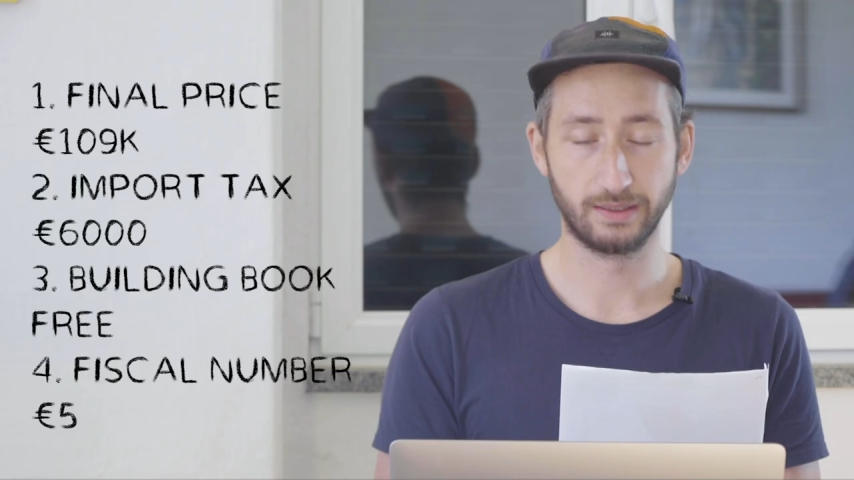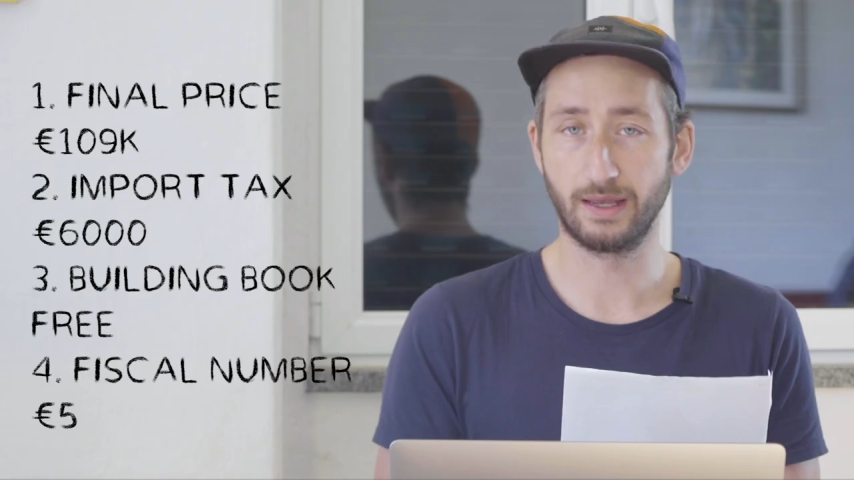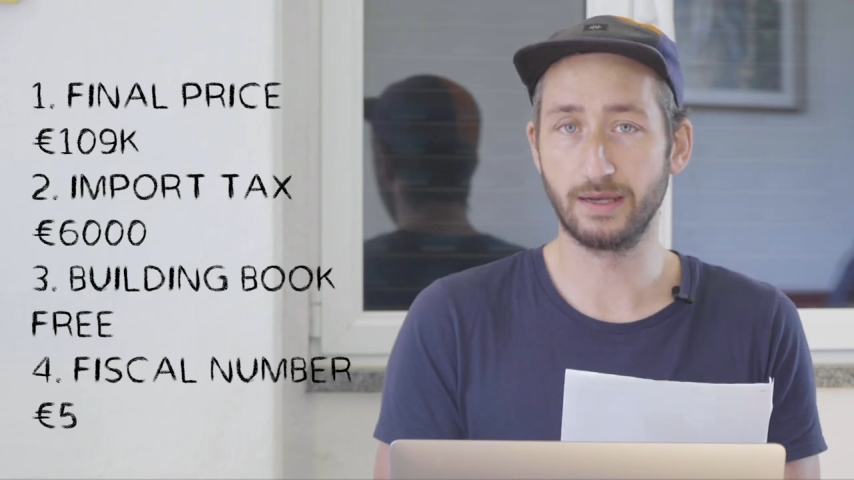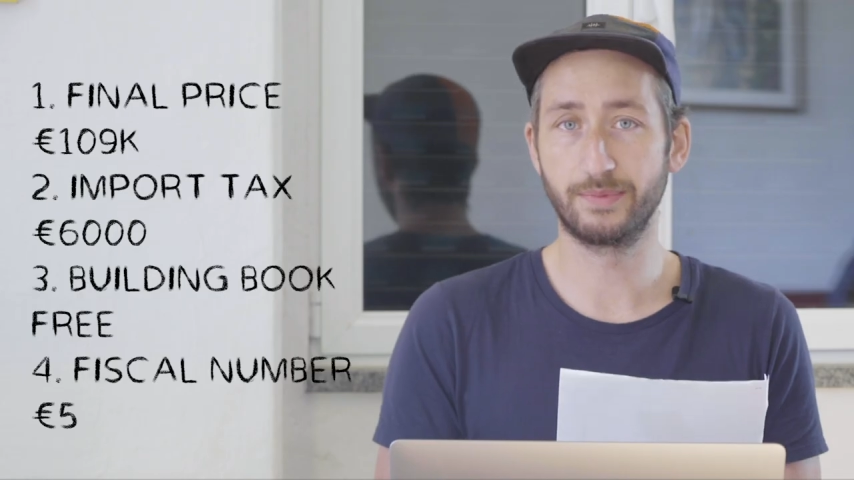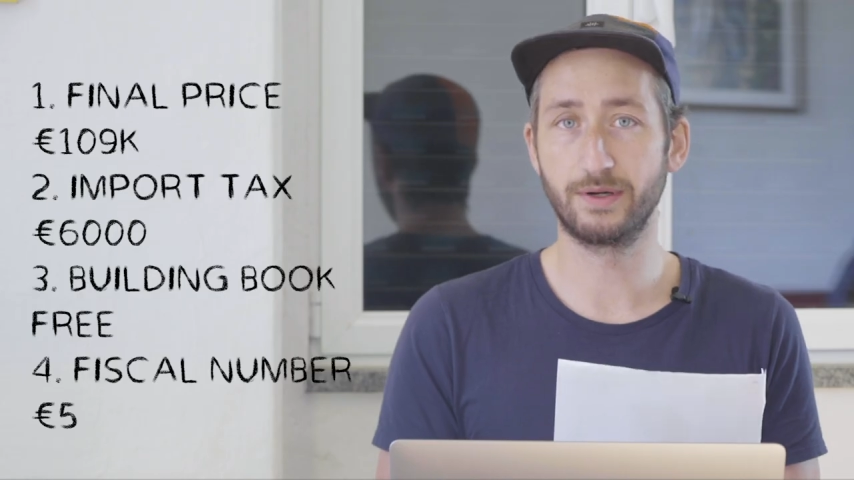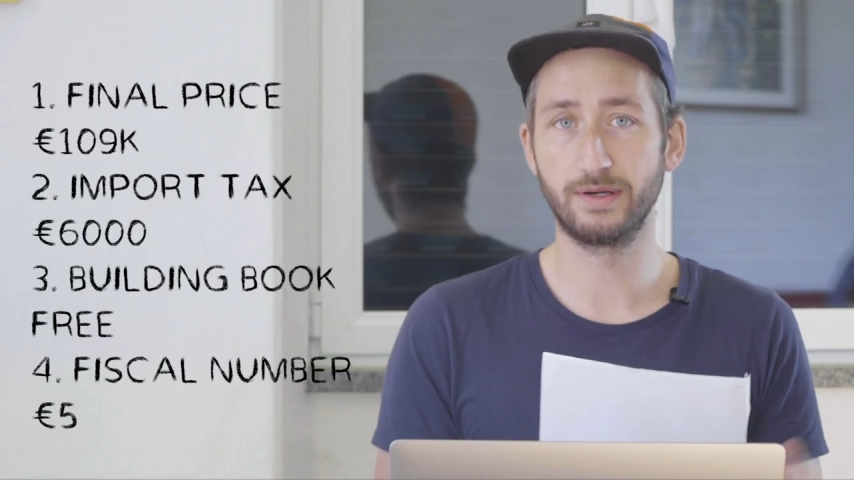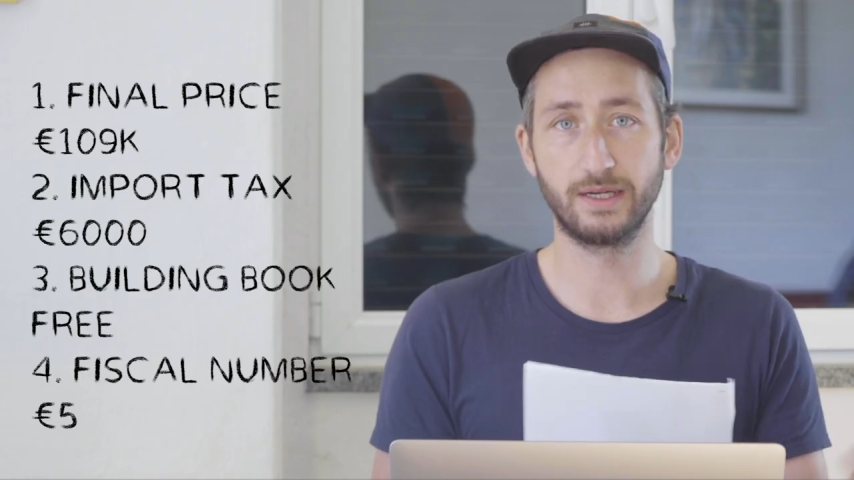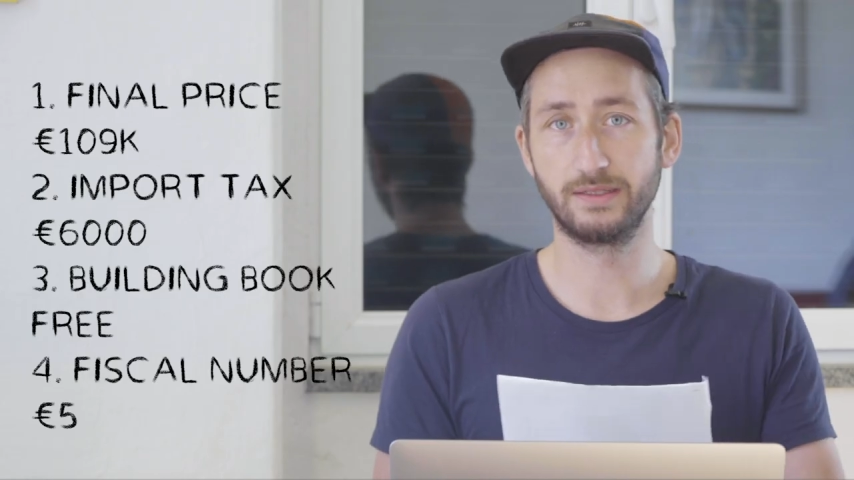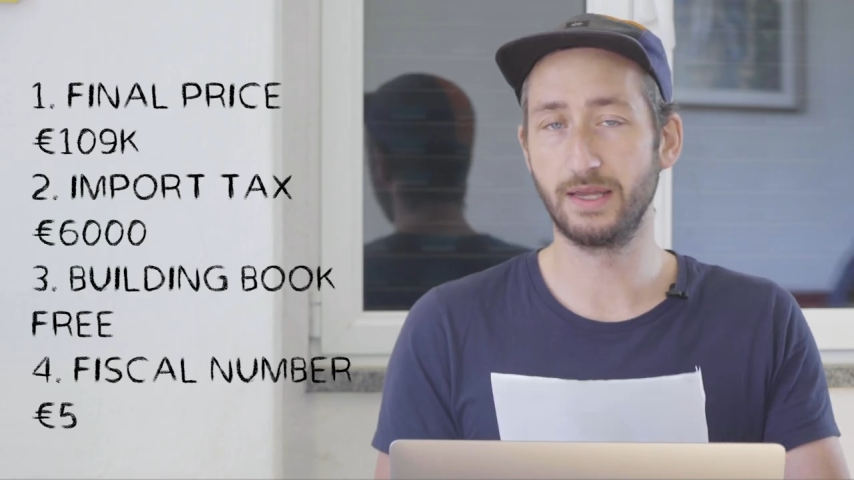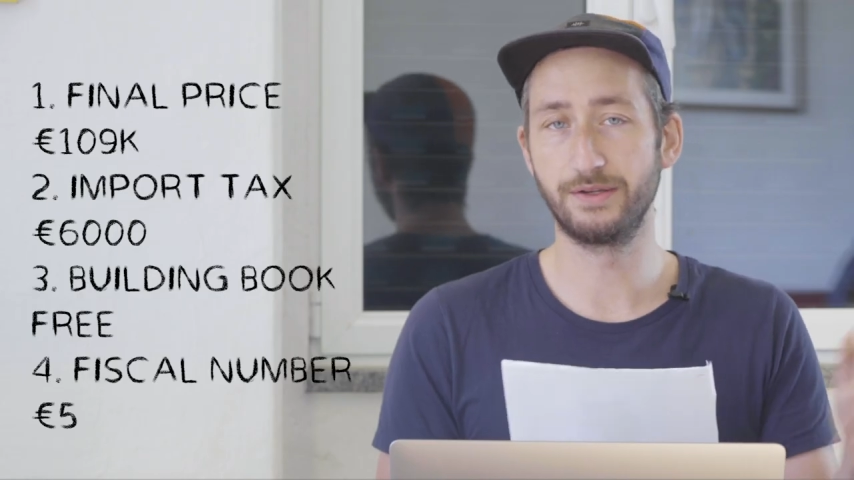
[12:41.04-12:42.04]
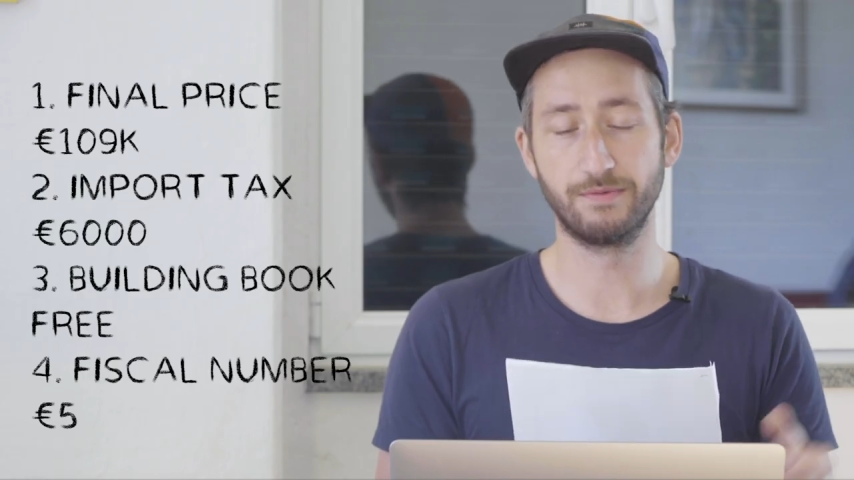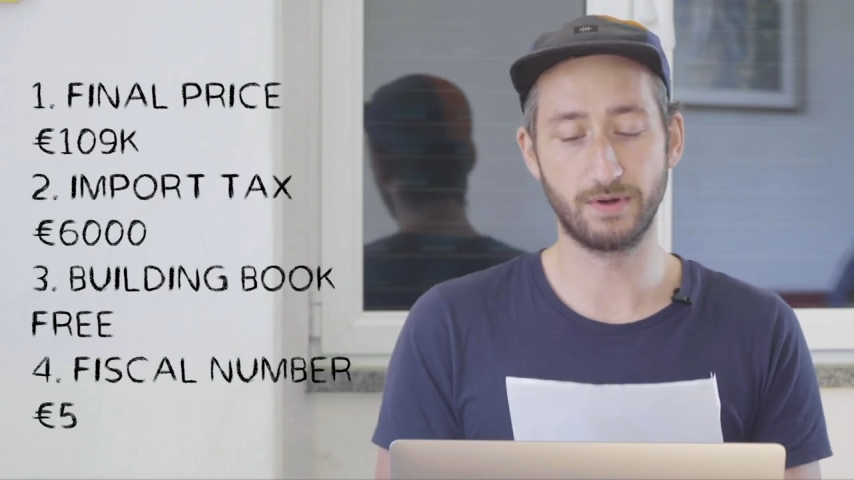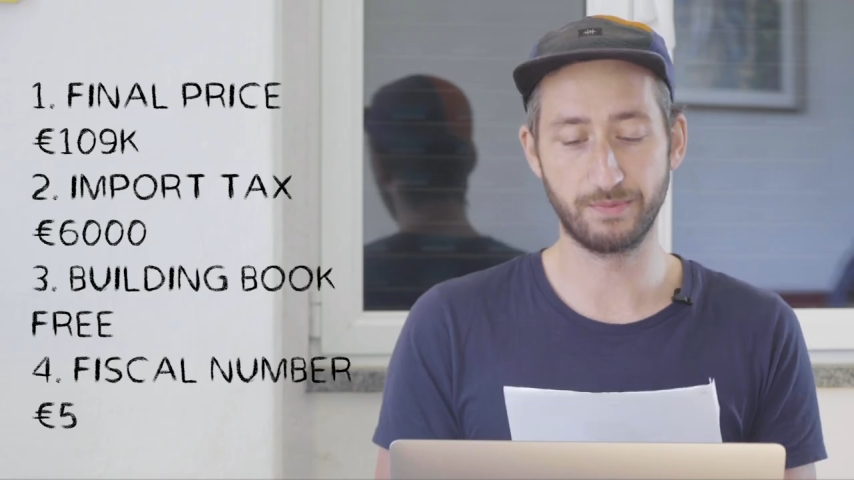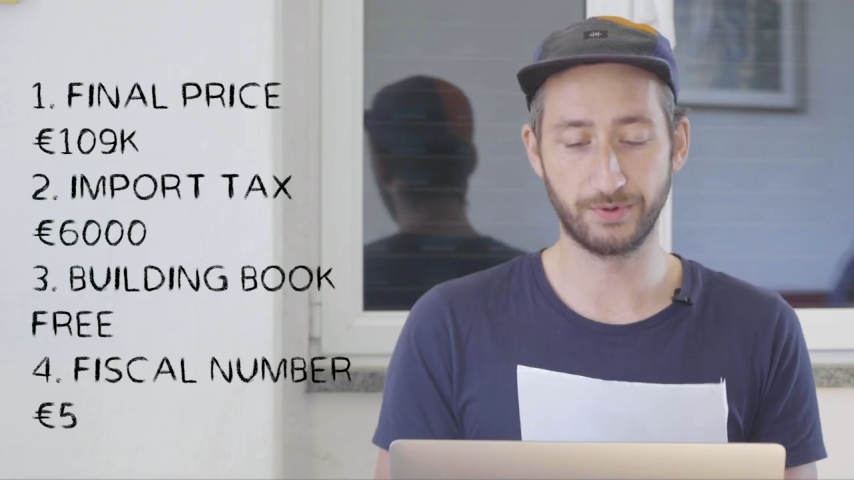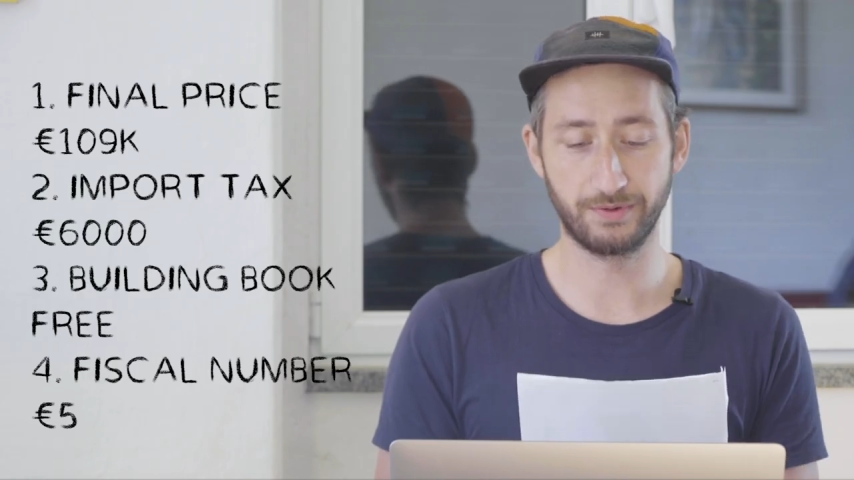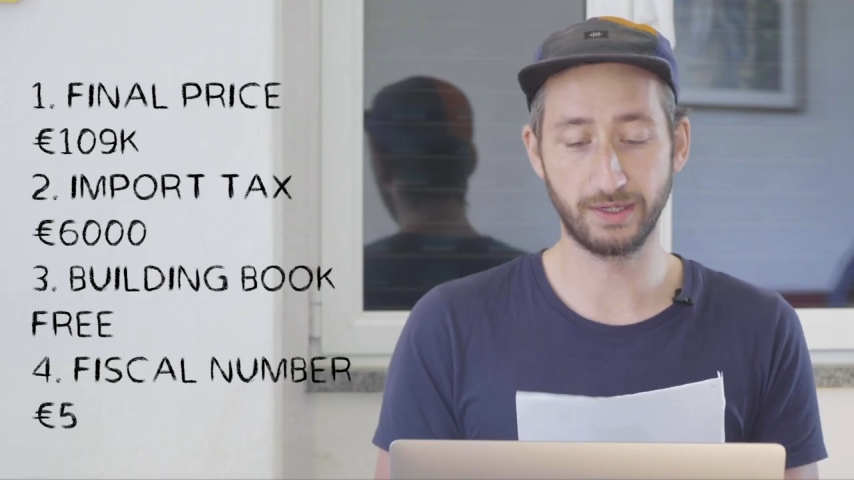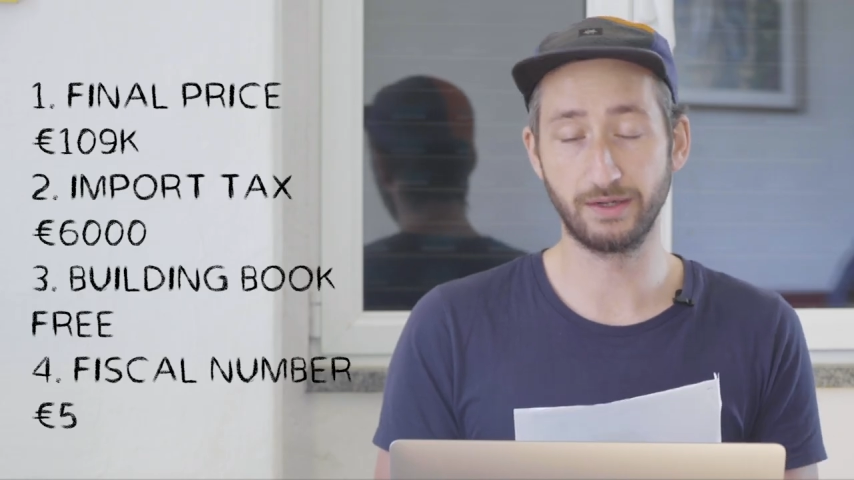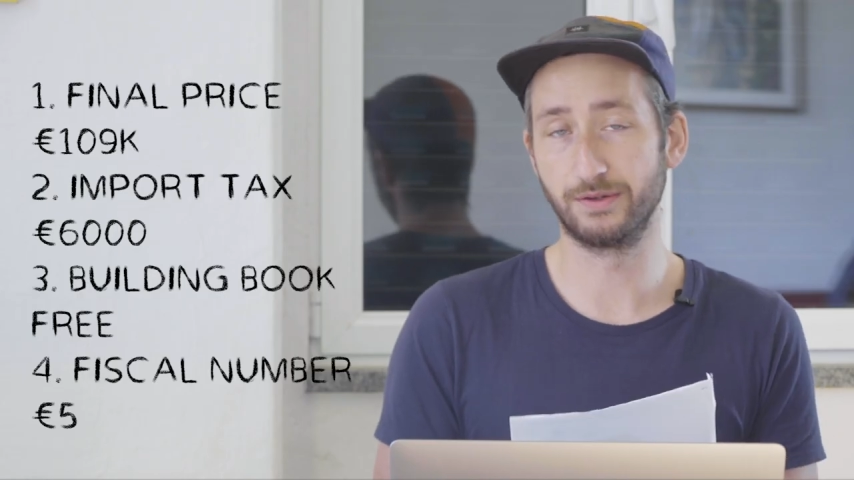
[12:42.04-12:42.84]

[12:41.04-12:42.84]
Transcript: Kind of boring, takes you one mooring,